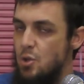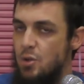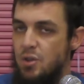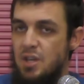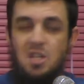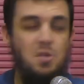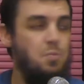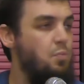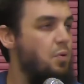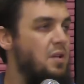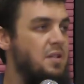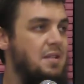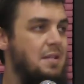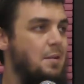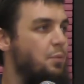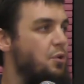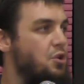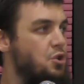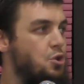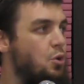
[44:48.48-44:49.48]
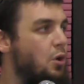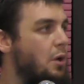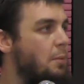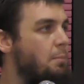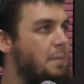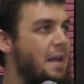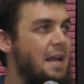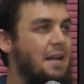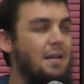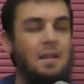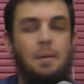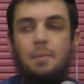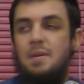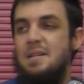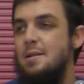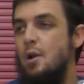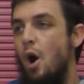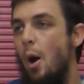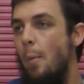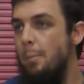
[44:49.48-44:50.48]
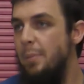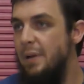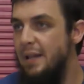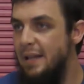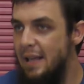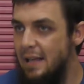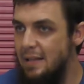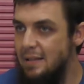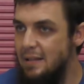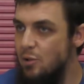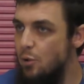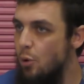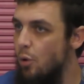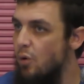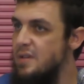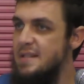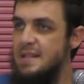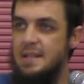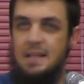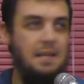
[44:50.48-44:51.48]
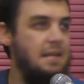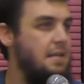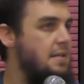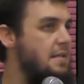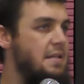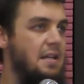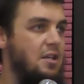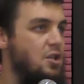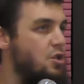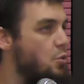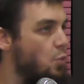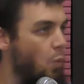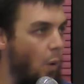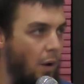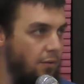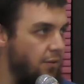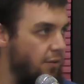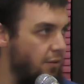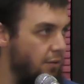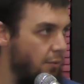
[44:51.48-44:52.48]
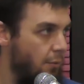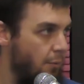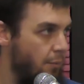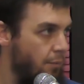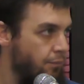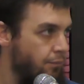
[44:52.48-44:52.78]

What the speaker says: So these principles, you can make them as complicated or as easy as you want.